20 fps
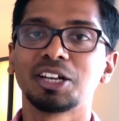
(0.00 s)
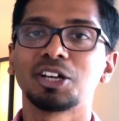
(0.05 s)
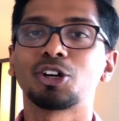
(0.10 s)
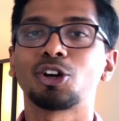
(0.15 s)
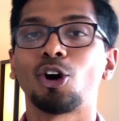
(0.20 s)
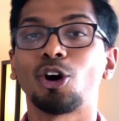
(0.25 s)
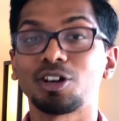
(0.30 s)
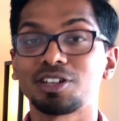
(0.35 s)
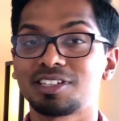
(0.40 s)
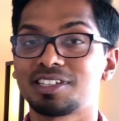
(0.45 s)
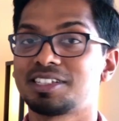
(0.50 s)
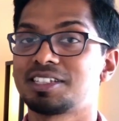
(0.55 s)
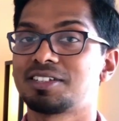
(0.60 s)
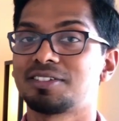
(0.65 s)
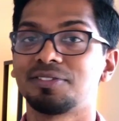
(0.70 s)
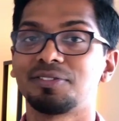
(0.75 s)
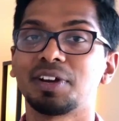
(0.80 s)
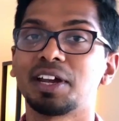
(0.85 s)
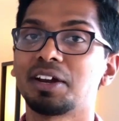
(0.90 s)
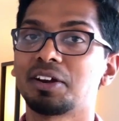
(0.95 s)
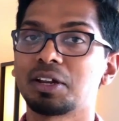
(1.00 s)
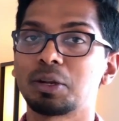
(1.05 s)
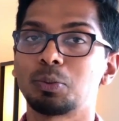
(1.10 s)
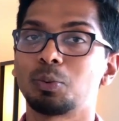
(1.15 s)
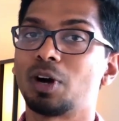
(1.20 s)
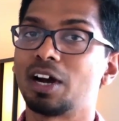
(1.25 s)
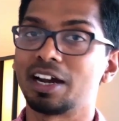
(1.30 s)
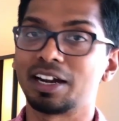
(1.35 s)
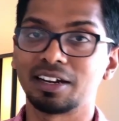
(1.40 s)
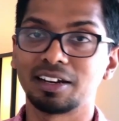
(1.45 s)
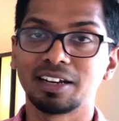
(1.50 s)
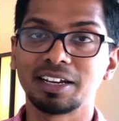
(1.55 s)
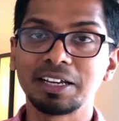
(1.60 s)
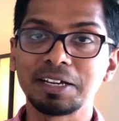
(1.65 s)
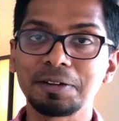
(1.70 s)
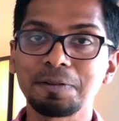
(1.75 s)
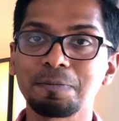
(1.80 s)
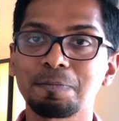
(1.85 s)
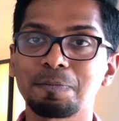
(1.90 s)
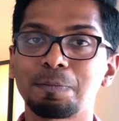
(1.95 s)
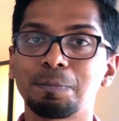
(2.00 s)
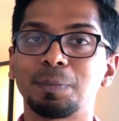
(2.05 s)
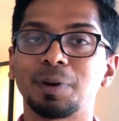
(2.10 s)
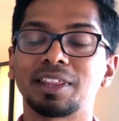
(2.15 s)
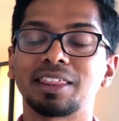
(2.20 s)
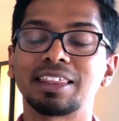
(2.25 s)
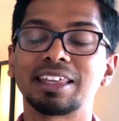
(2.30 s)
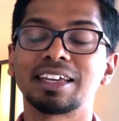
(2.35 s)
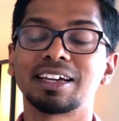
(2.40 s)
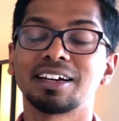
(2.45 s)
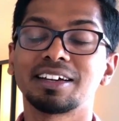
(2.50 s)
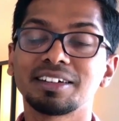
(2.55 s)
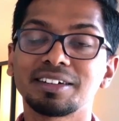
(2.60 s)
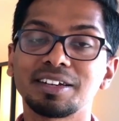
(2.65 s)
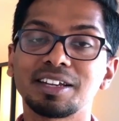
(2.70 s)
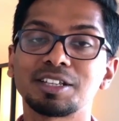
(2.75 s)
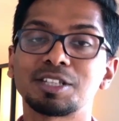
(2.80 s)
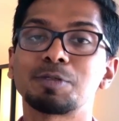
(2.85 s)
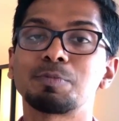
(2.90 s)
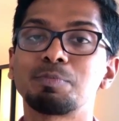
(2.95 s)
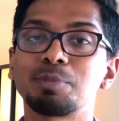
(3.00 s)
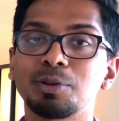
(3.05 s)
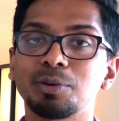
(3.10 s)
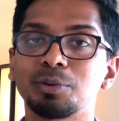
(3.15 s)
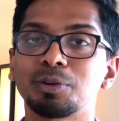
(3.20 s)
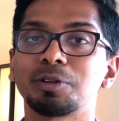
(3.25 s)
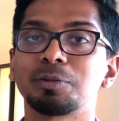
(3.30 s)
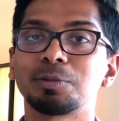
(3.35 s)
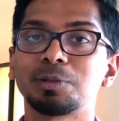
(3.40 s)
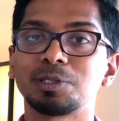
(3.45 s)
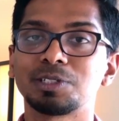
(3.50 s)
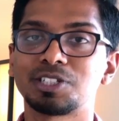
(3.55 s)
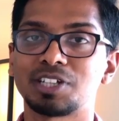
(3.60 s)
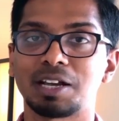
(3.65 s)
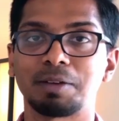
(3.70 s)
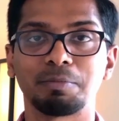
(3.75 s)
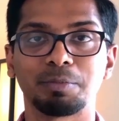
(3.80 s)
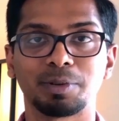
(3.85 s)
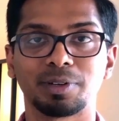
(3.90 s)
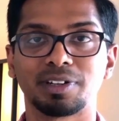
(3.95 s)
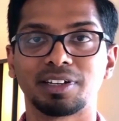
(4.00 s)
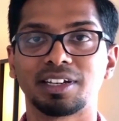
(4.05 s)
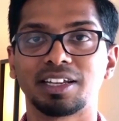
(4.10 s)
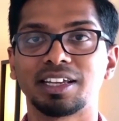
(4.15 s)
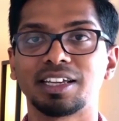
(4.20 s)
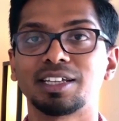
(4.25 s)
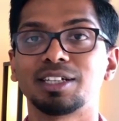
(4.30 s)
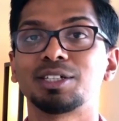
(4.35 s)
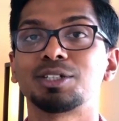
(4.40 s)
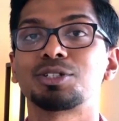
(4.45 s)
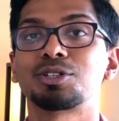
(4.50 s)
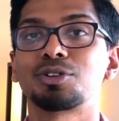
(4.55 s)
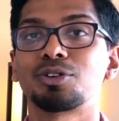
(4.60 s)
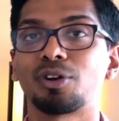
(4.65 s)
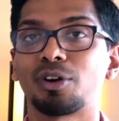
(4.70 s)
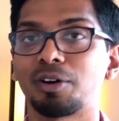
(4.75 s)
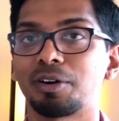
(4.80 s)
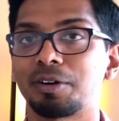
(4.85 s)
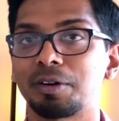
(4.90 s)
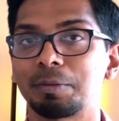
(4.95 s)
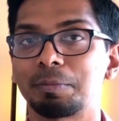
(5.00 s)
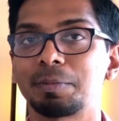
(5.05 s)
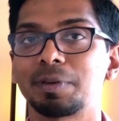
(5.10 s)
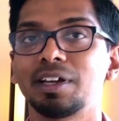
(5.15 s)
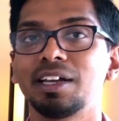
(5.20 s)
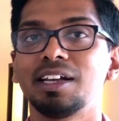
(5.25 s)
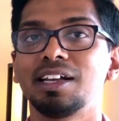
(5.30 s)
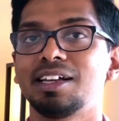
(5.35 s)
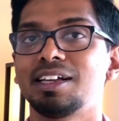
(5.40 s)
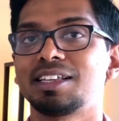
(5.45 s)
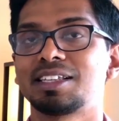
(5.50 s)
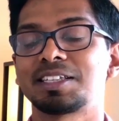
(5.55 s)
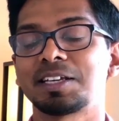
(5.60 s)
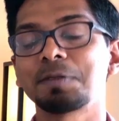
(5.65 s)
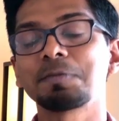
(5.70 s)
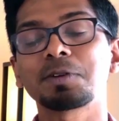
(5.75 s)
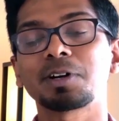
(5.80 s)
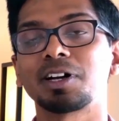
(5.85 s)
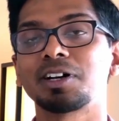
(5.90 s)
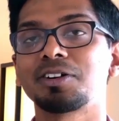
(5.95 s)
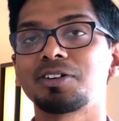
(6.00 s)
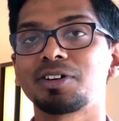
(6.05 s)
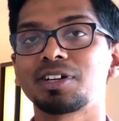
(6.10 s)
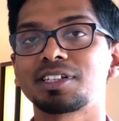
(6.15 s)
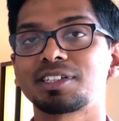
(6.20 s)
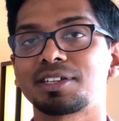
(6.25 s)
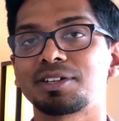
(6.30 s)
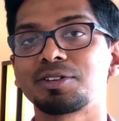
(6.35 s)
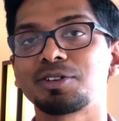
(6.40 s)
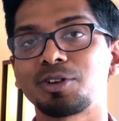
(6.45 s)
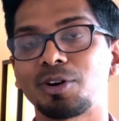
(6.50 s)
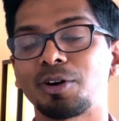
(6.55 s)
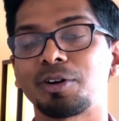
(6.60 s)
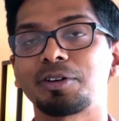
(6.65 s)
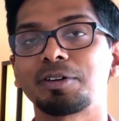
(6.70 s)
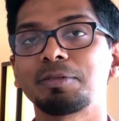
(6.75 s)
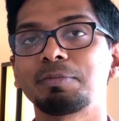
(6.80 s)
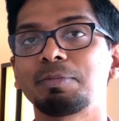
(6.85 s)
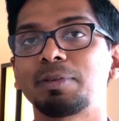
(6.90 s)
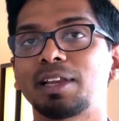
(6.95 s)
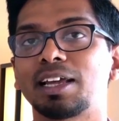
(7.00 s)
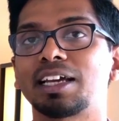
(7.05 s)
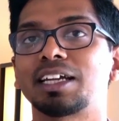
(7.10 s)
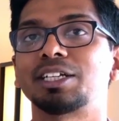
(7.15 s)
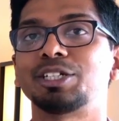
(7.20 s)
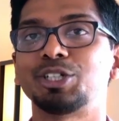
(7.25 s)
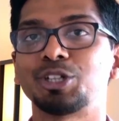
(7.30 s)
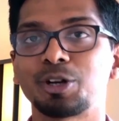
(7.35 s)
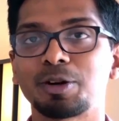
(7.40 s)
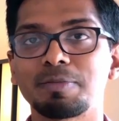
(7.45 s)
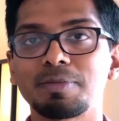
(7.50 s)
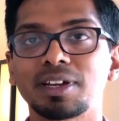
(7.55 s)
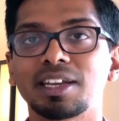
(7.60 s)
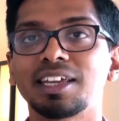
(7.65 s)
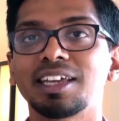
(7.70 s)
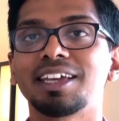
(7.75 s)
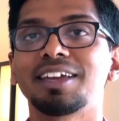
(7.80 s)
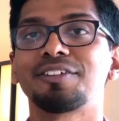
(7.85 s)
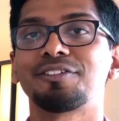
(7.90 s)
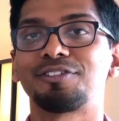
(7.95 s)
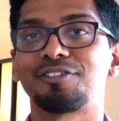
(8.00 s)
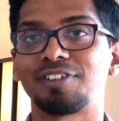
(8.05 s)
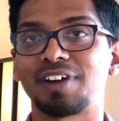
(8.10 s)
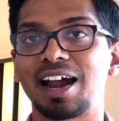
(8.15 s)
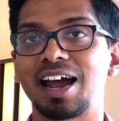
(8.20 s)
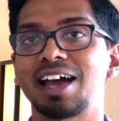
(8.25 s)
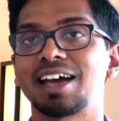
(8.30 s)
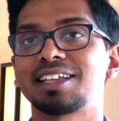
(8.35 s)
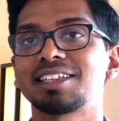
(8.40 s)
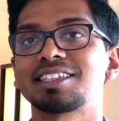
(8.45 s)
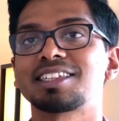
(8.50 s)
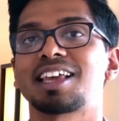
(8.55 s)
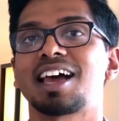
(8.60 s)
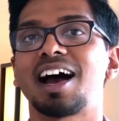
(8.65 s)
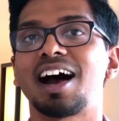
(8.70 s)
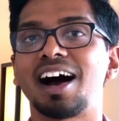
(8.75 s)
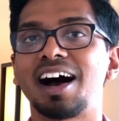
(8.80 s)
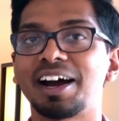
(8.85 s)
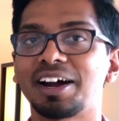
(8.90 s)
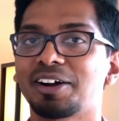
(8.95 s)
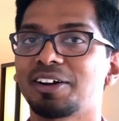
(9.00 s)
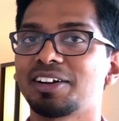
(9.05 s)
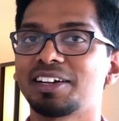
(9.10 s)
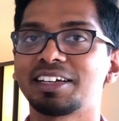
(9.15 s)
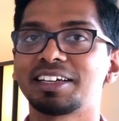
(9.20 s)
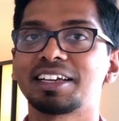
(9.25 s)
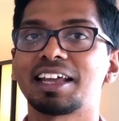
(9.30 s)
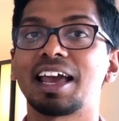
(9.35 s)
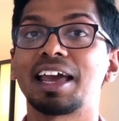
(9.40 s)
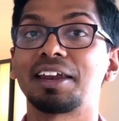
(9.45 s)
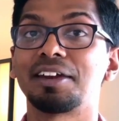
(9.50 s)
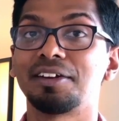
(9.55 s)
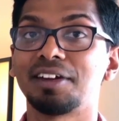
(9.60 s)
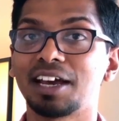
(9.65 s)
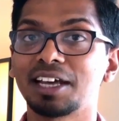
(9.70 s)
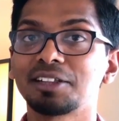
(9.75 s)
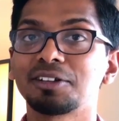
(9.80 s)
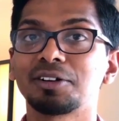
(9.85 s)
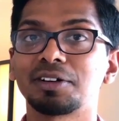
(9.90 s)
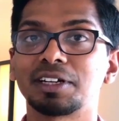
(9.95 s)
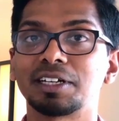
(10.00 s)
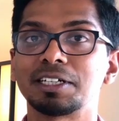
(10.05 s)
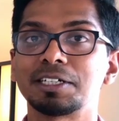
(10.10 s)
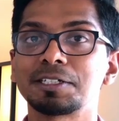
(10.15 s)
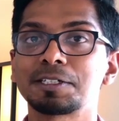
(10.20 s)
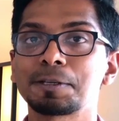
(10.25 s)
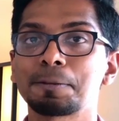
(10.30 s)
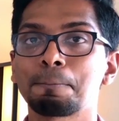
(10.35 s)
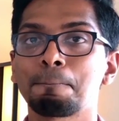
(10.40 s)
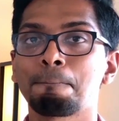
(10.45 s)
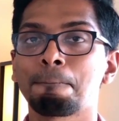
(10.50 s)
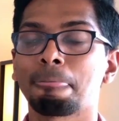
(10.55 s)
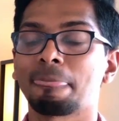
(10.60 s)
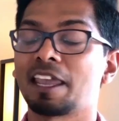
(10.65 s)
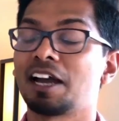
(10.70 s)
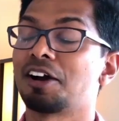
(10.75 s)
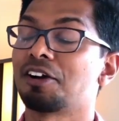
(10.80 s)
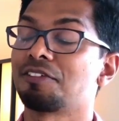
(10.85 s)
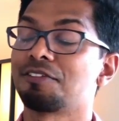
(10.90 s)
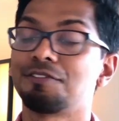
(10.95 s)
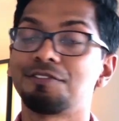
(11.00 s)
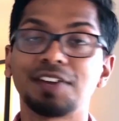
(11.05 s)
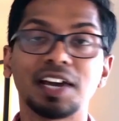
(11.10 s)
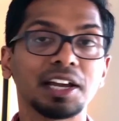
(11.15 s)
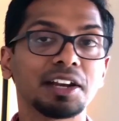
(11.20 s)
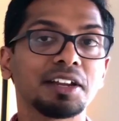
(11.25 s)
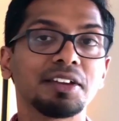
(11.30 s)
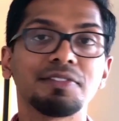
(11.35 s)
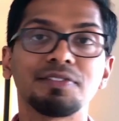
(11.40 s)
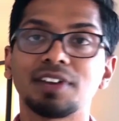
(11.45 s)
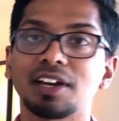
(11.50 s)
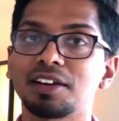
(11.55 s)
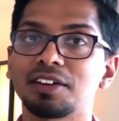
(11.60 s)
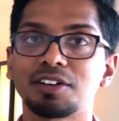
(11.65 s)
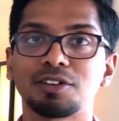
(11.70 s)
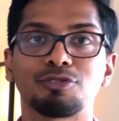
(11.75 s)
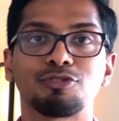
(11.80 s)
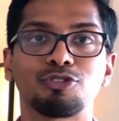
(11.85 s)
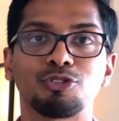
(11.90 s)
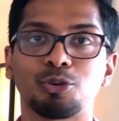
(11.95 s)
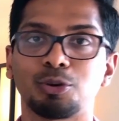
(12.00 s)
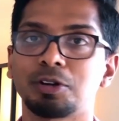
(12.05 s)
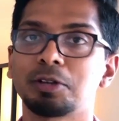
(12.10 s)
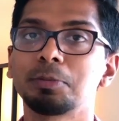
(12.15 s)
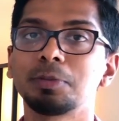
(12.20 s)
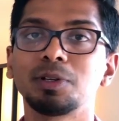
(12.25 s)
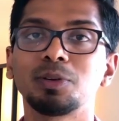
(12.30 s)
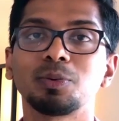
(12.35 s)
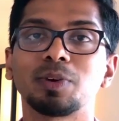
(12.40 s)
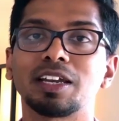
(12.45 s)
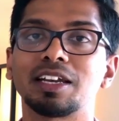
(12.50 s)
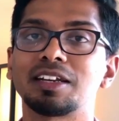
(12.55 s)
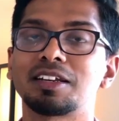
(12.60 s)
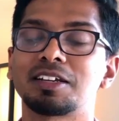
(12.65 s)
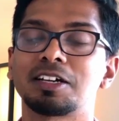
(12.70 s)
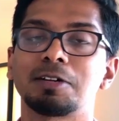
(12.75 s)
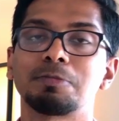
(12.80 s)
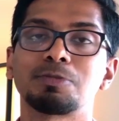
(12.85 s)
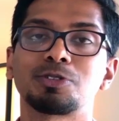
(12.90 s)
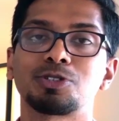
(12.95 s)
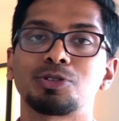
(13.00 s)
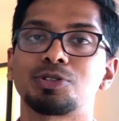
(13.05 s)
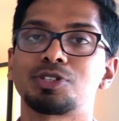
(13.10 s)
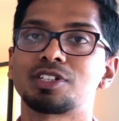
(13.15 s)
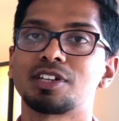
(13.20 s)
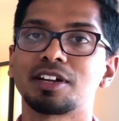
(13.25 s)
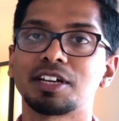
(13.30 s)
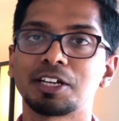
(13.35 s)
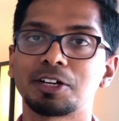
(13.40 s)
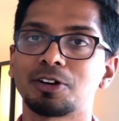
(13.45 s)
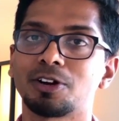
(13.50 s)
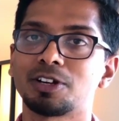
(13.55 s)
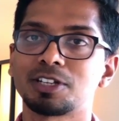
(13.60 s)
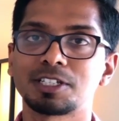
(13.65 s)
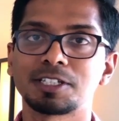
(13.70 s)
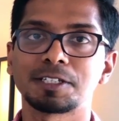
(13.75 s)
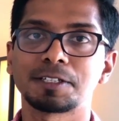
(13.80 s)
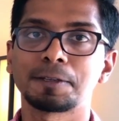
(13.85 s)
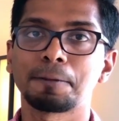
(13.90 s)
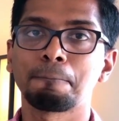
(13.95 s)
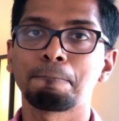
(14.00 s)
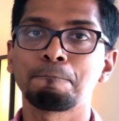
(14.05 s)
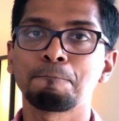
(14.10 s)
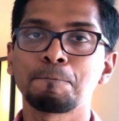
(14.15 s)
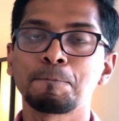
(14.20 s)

Costs vary widely, but the undisputable champion is Europe. Some countries in Europe like Germany, France, Ireland, and Netherlands are very, very affordable when it comes to study costs.